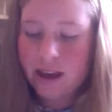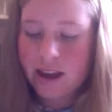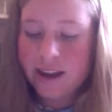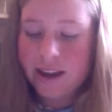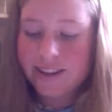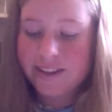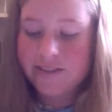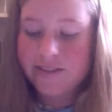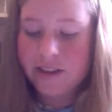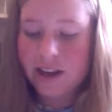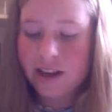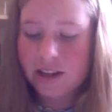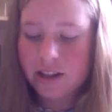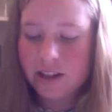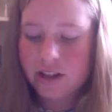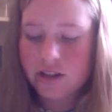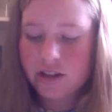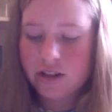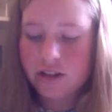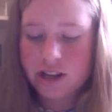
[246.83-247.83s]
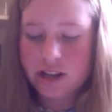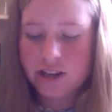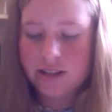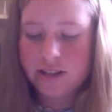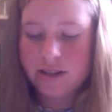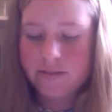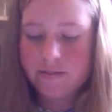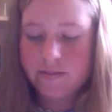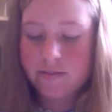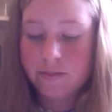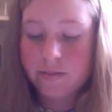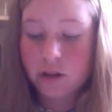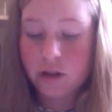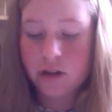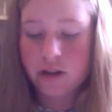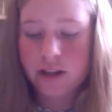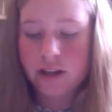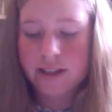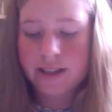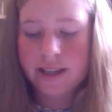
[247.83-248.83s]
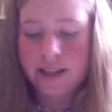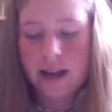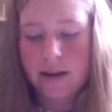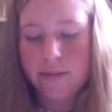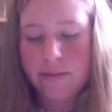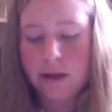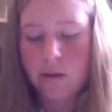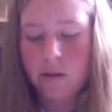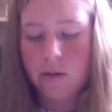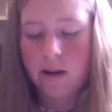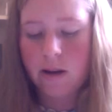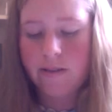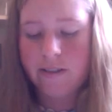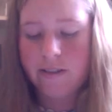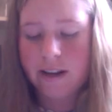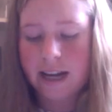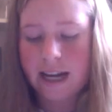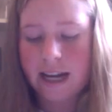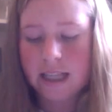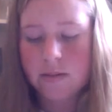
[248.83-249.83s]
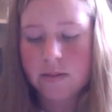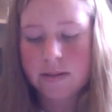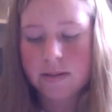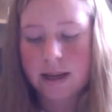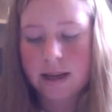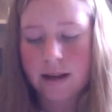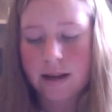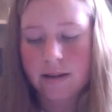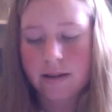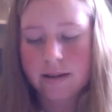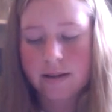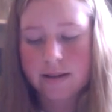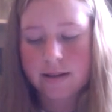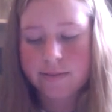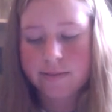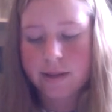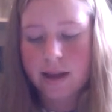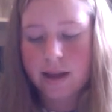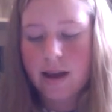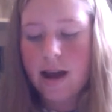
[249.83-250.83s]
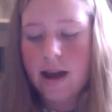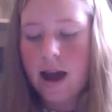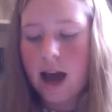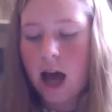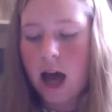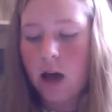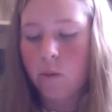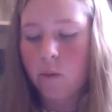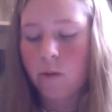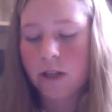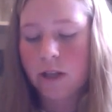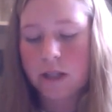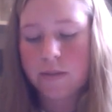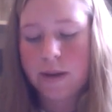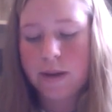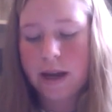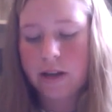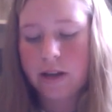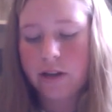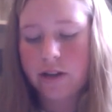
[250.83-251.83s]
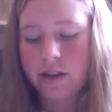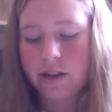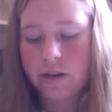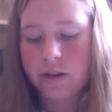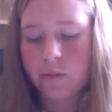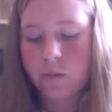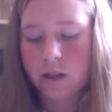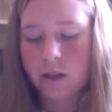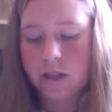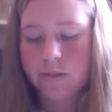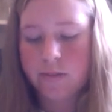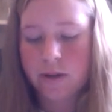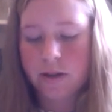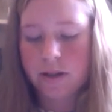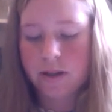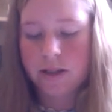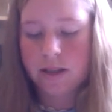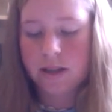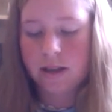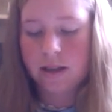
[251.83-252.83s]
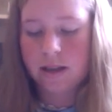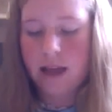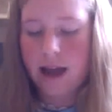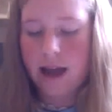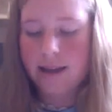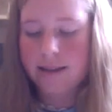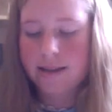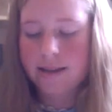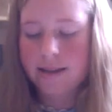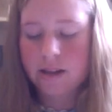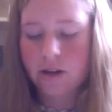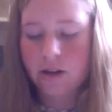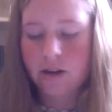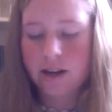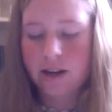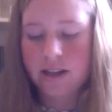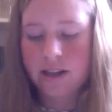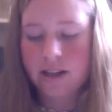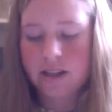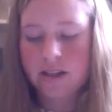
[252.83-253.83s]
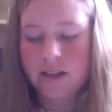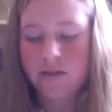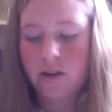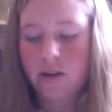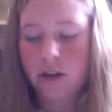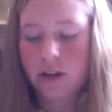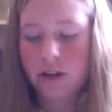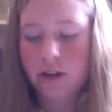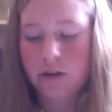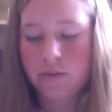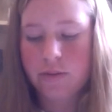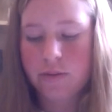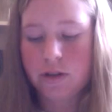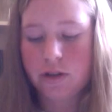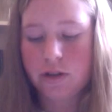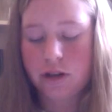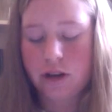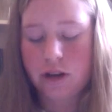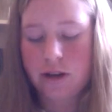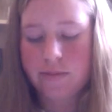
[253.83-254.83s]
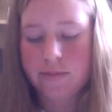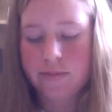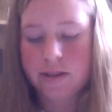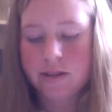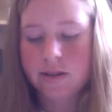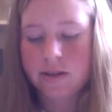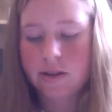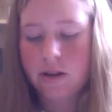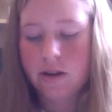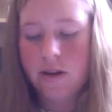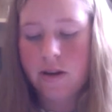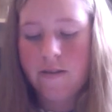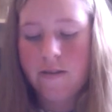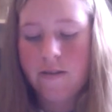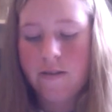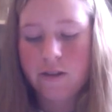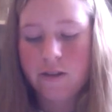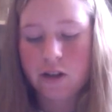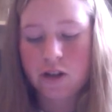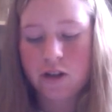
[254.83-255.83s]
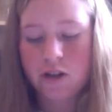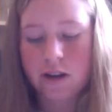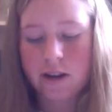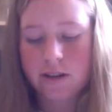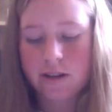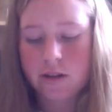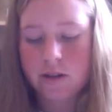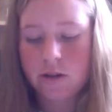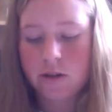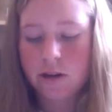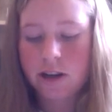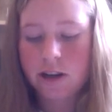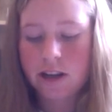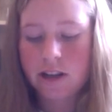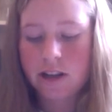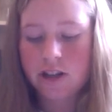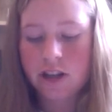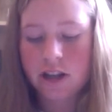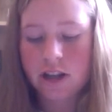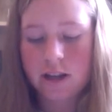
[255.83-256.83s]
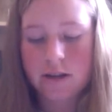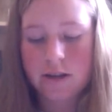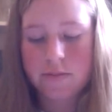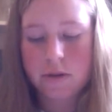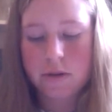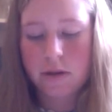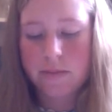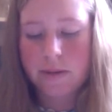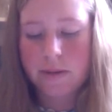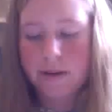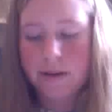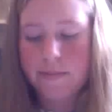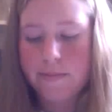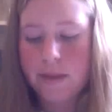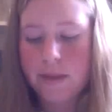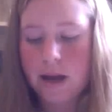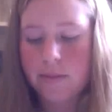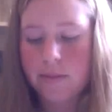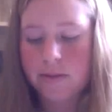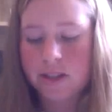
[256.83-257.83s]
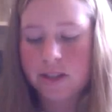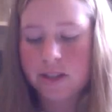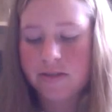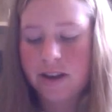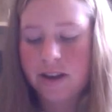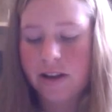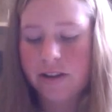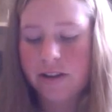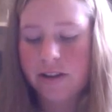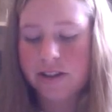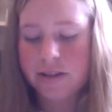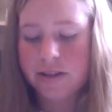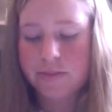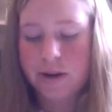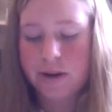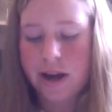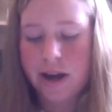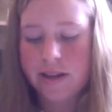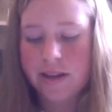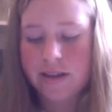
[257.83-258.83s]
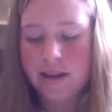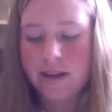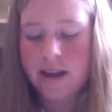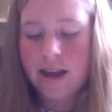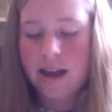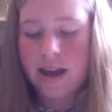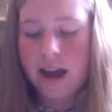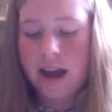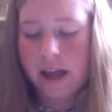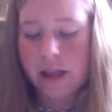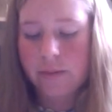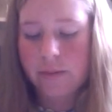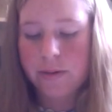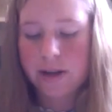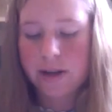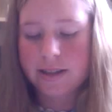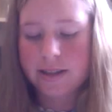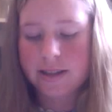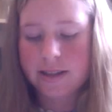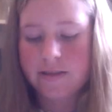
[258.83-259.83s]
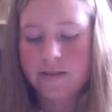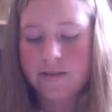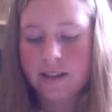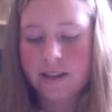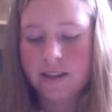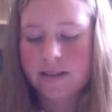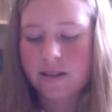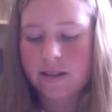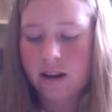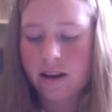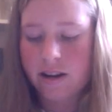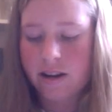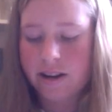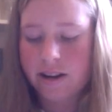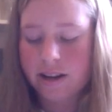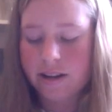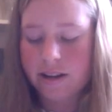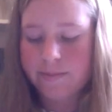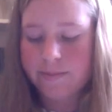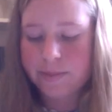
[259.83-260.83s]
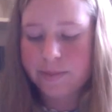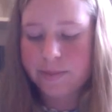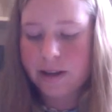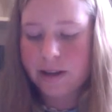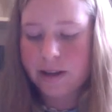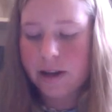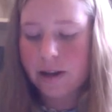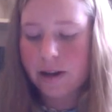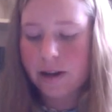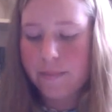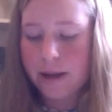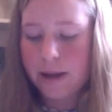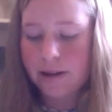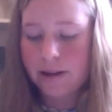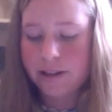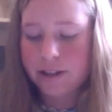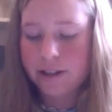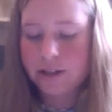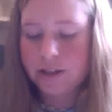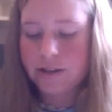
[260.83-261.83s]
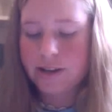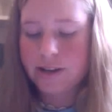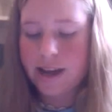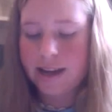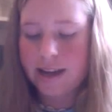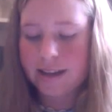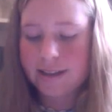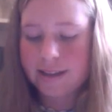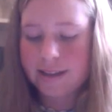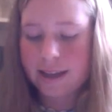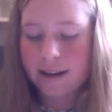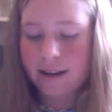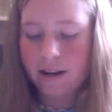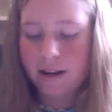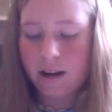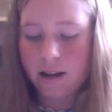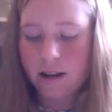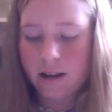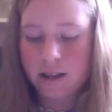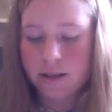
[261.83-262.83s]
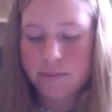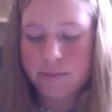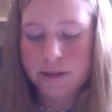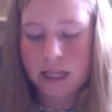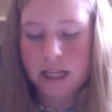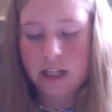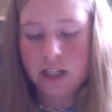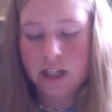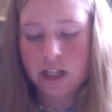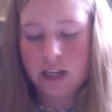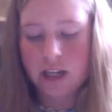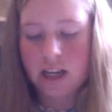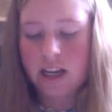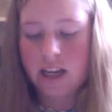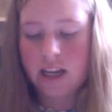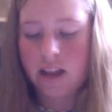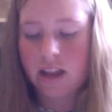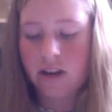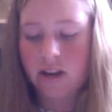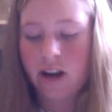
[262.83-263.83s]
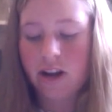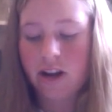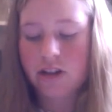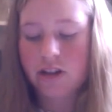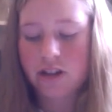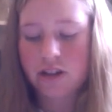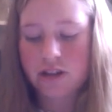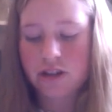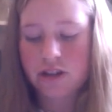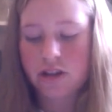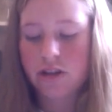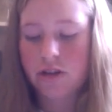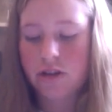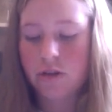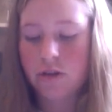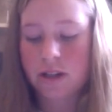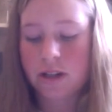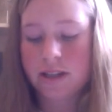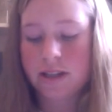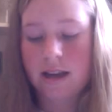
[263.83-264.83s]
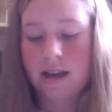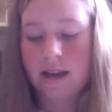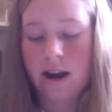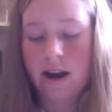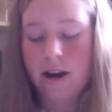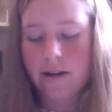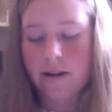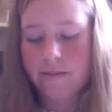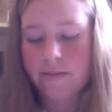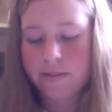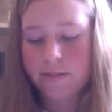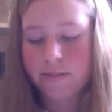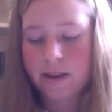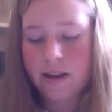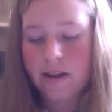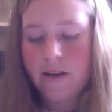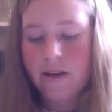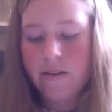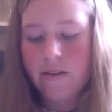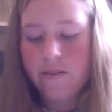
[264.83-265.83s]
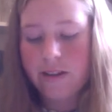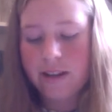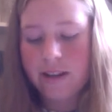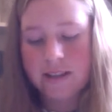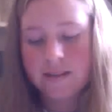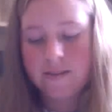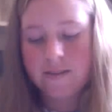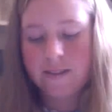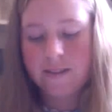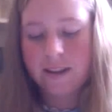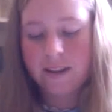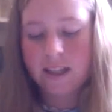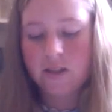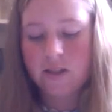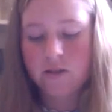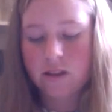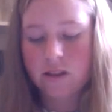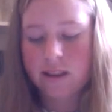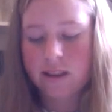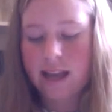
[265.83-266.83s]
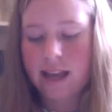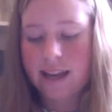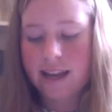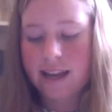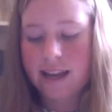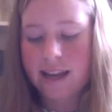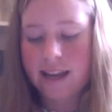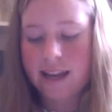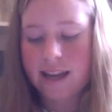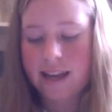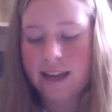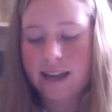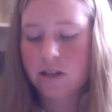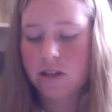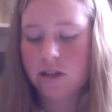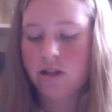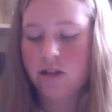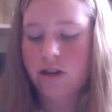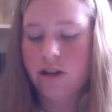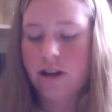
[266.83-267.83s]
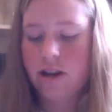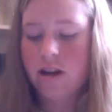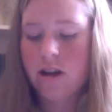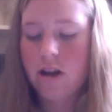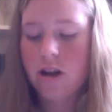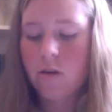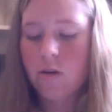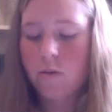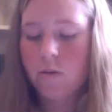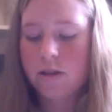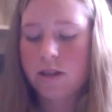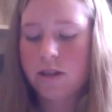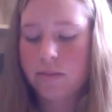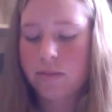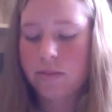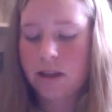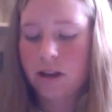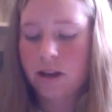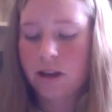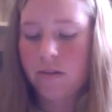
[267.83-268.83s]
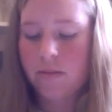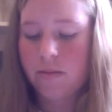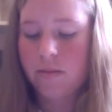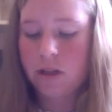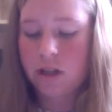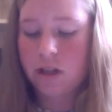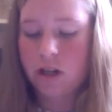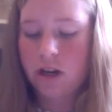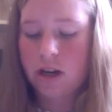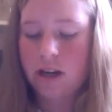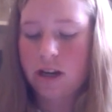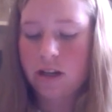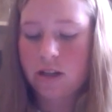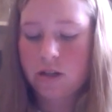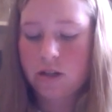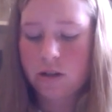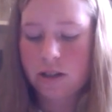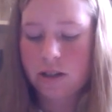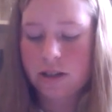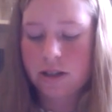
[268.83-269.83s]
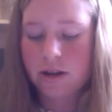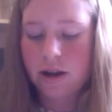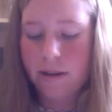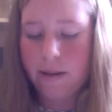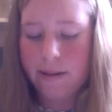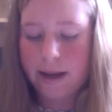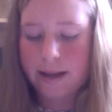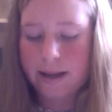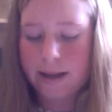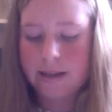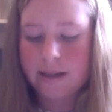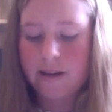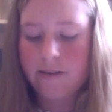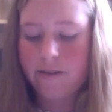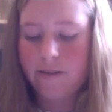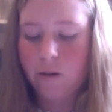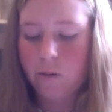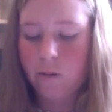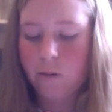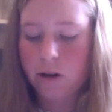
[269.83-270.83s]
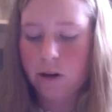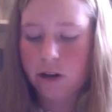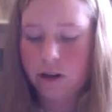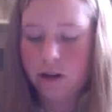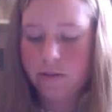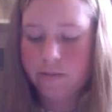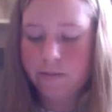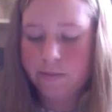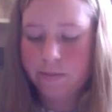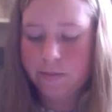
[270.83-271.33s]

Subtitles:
Its vanished trees, the trees that had made way for Gatsby's house, had once pandered in whispers to the last and greatest of all human dreams. For a transitory, enchanted moment, man must have held his breath in the presence of this continent, compelled into an aesthetic contemplation he neither understood nor desired, face to face for the last time in history with something commensurate to his capacity for wonder.